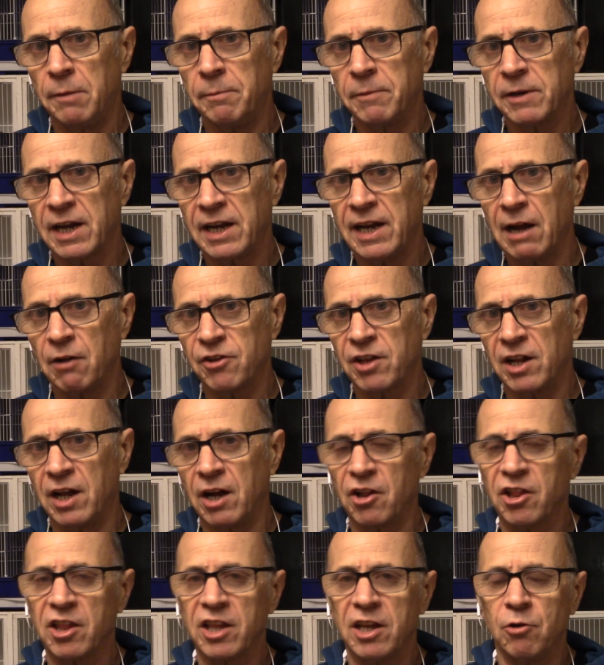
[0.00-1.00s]
get out to that.
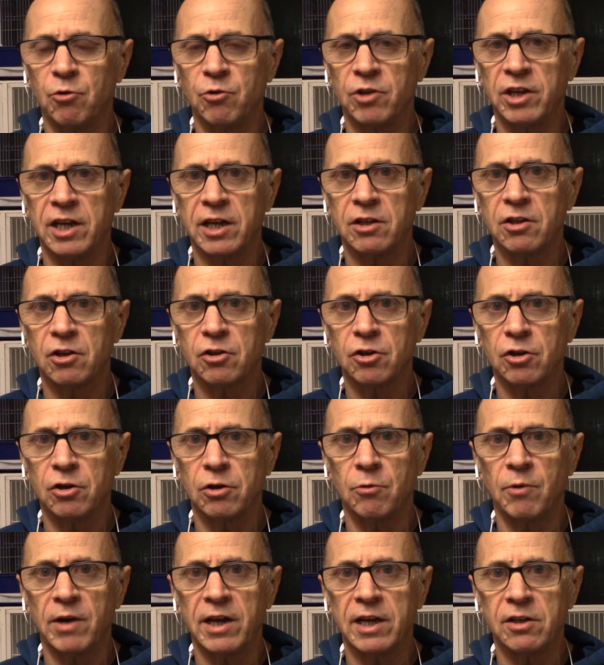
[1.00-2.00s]
I still need to
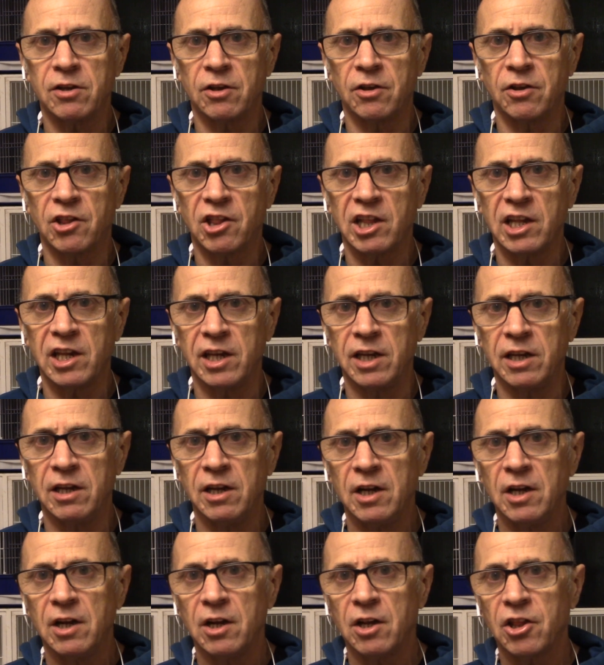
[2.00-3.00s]
wait and see.
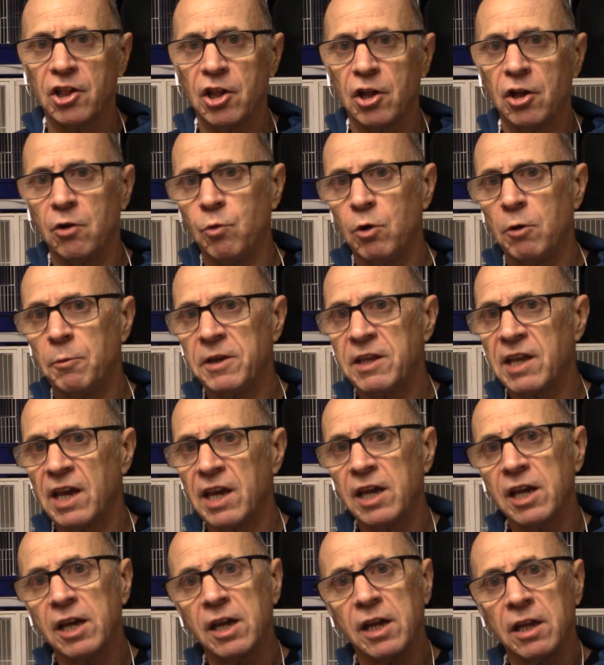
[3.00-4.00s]
So we'll be
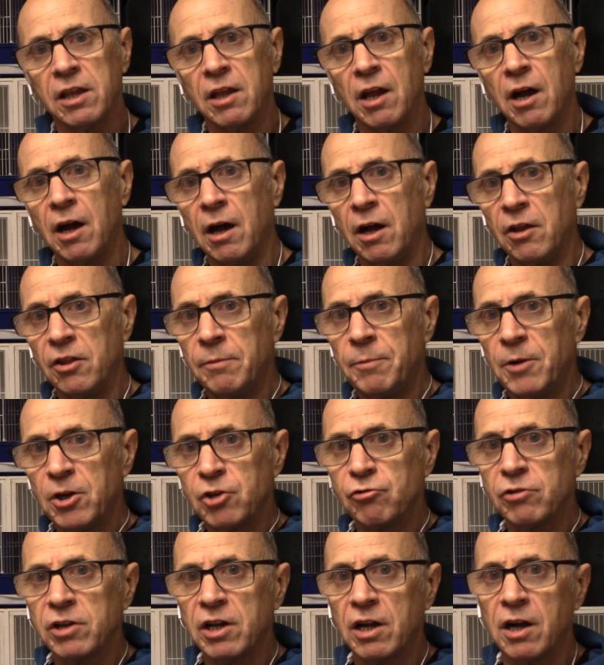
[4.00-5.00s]
taking the
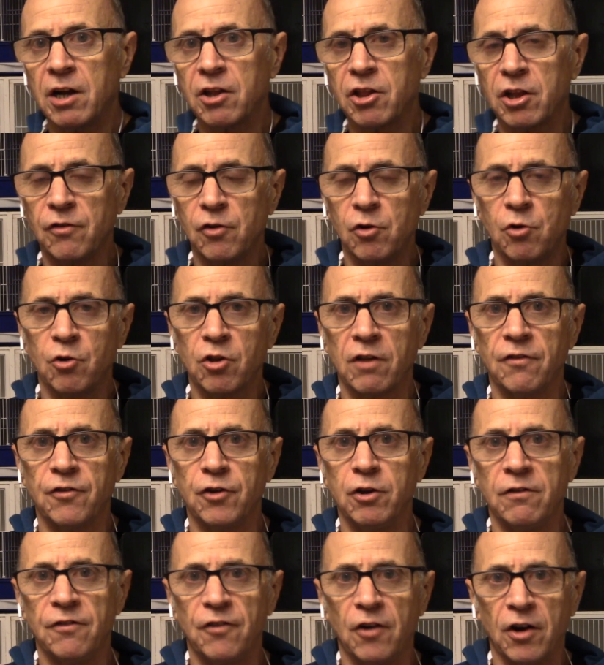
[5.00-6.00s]
Budgerigars and of course a
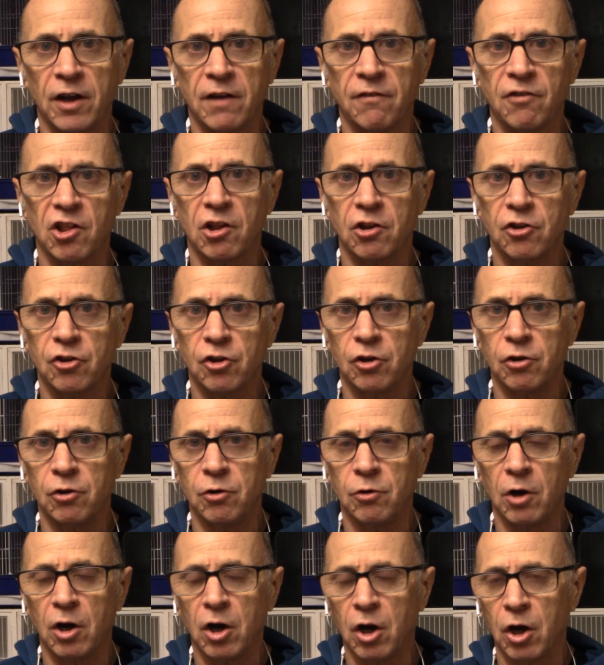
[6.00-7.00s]
few Fifes
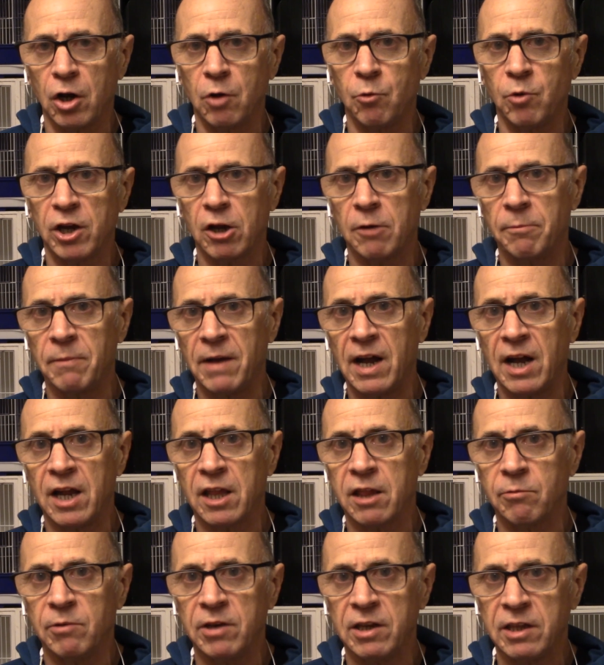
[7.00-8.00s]
to High Wycombe, as
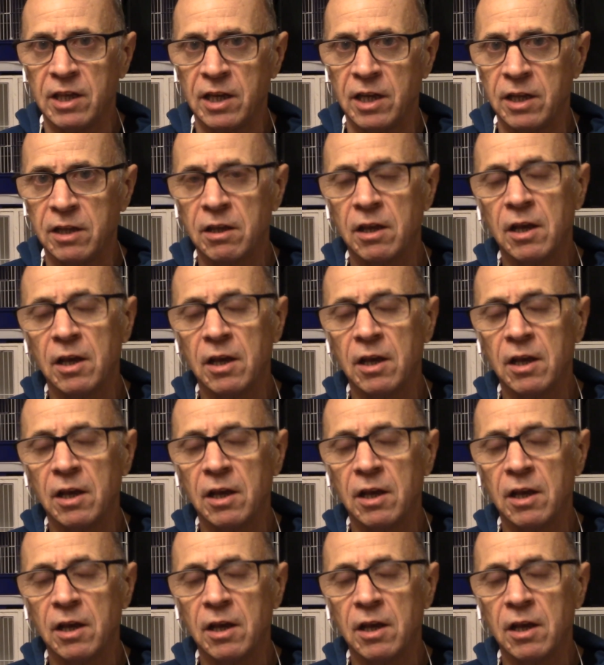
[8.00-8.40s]
we did